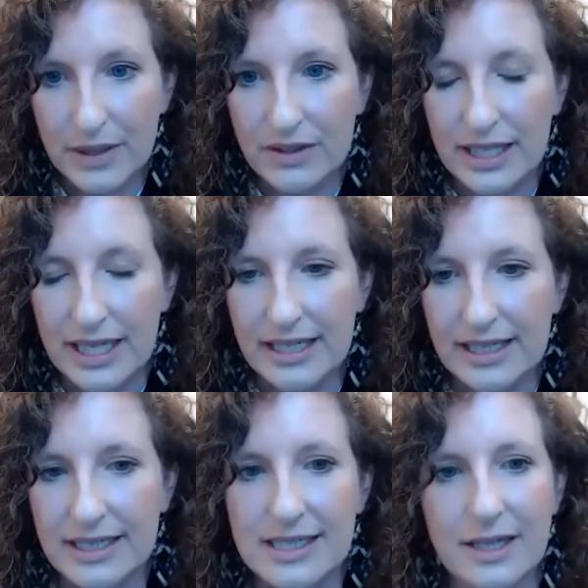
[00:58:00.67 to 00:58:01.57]
building
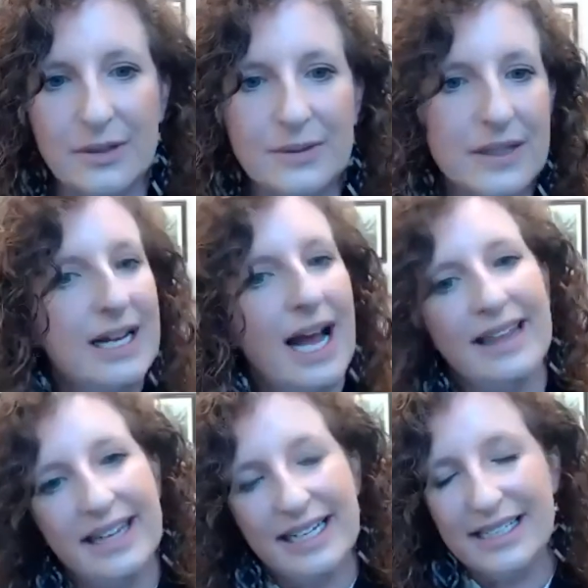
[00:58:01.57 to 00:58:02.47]
and so i
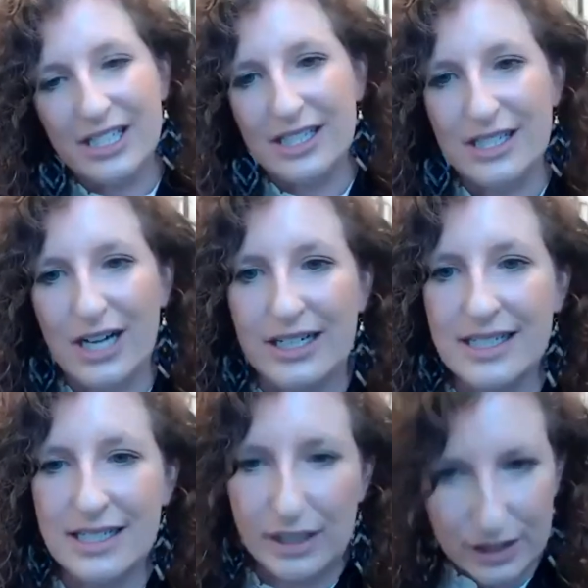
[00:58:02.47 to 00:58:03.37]
think it just starts
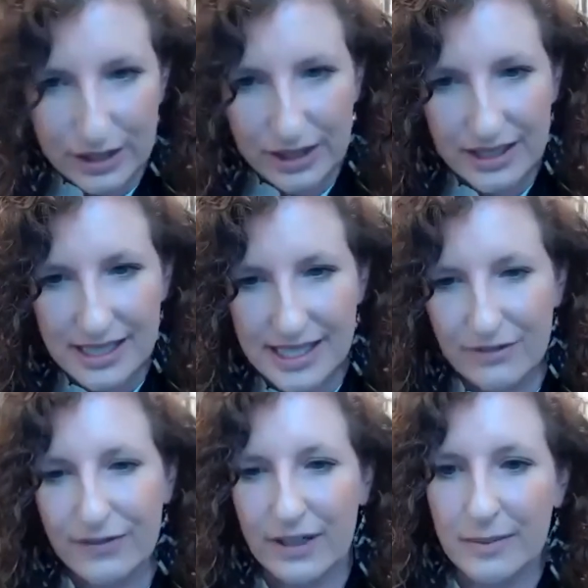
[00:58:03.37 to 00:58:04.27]
to look
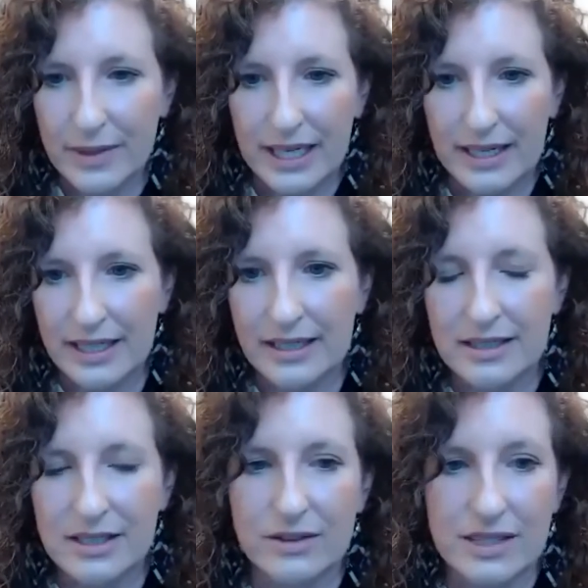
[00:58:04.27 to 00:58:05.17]
different but i think
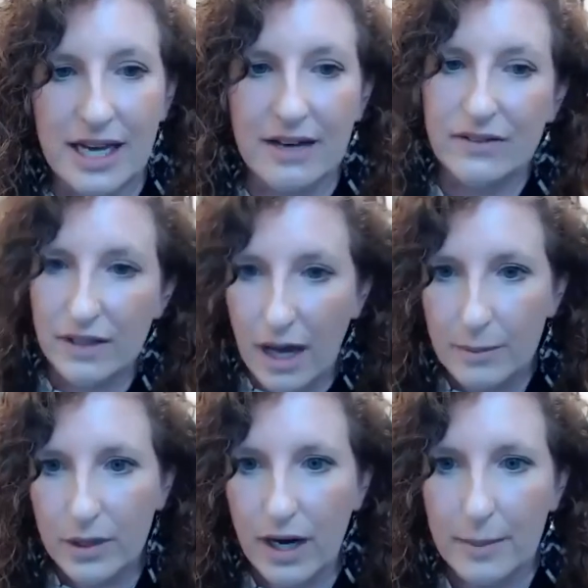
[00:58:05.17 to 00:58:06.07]
adults have a lot
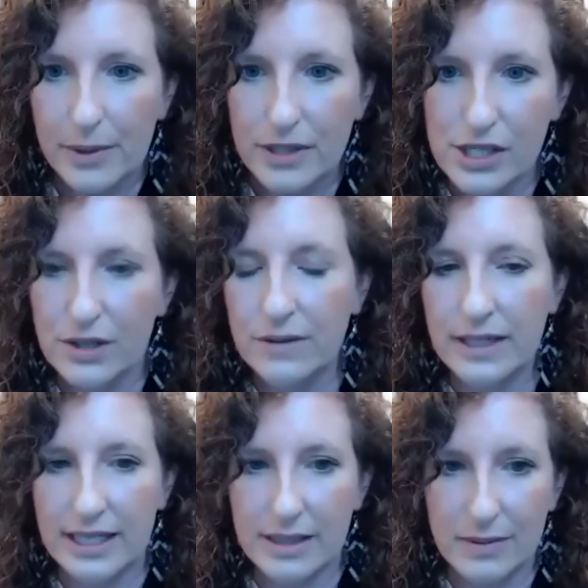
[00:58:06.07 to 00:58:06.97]
more
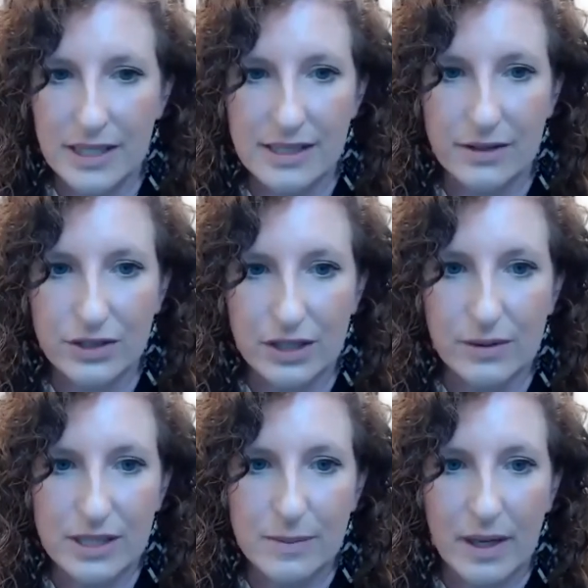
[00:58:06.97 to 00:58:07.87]
opportunity to be socially
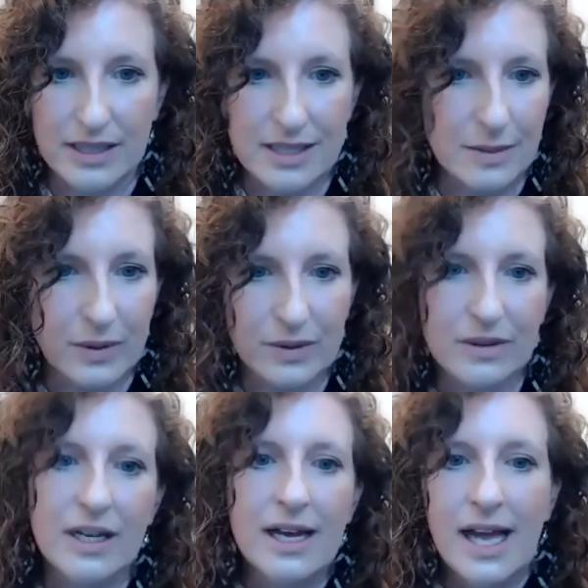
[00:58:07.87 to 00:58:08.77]
responsible
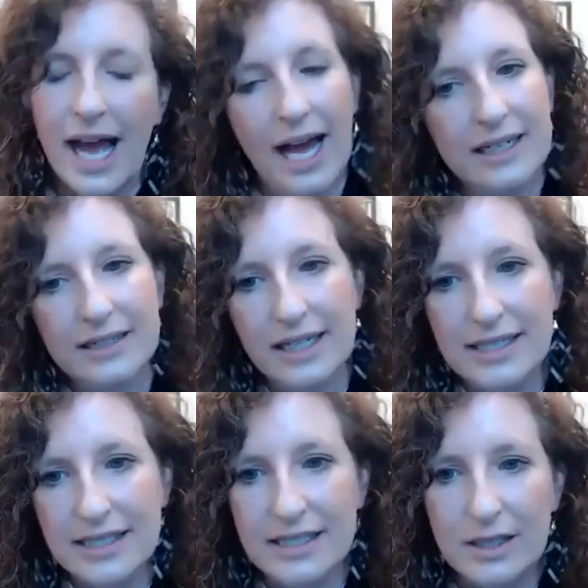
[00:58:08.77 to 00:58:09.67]

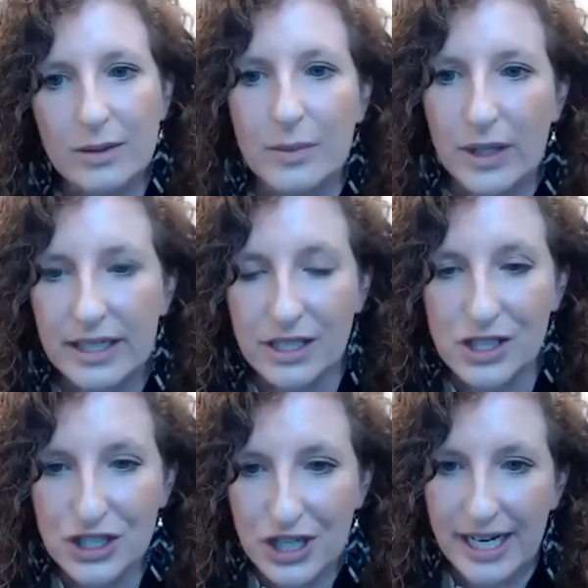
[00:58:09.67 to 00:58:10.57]
adolescents are more
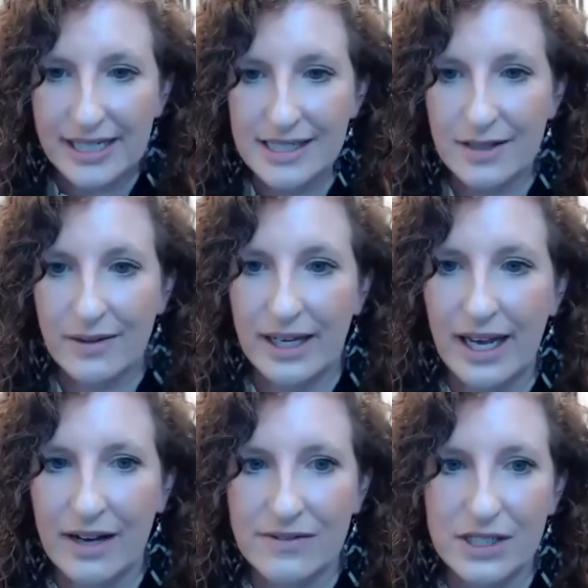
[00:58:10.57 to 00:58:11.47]
constrained so they
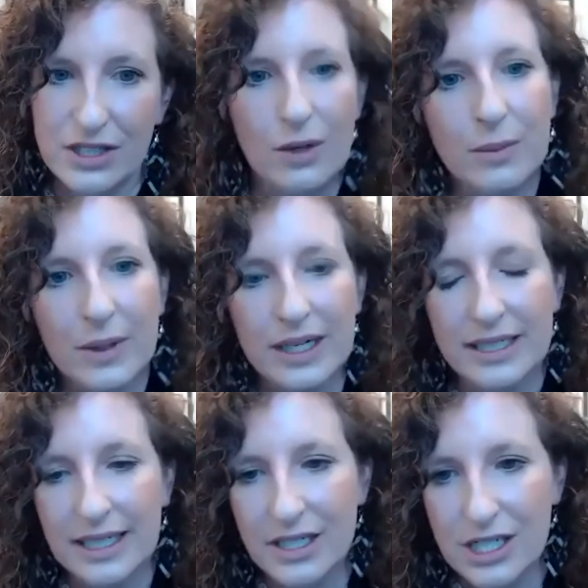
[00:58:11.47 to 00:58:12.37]
have to show more
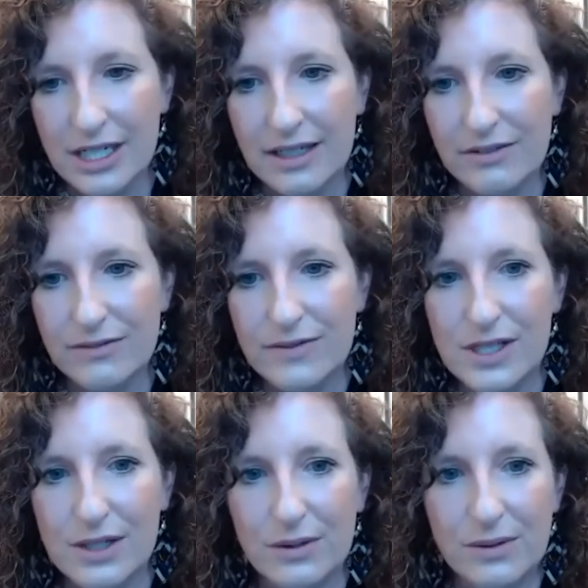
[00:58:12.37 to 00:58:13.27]
initiative
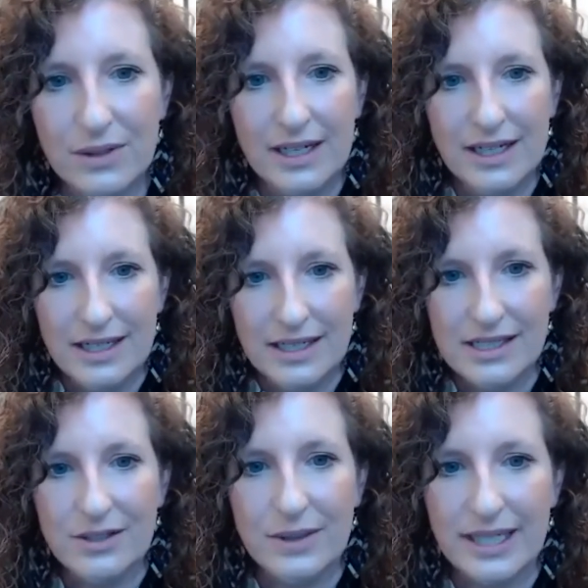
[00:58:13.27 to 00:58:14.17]
to
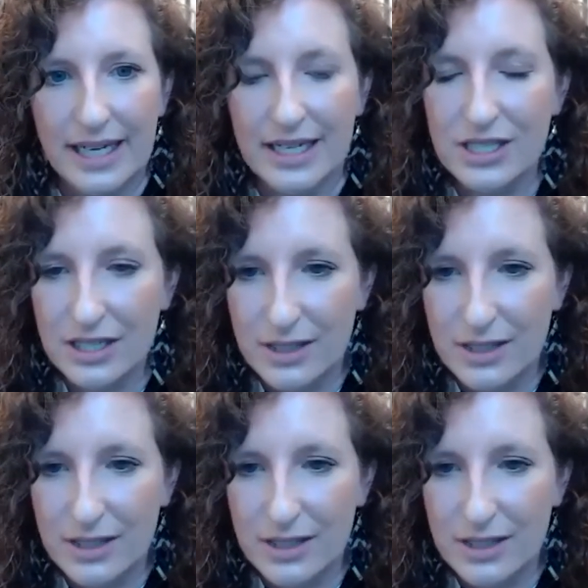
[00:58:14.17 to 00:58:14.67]
to engage in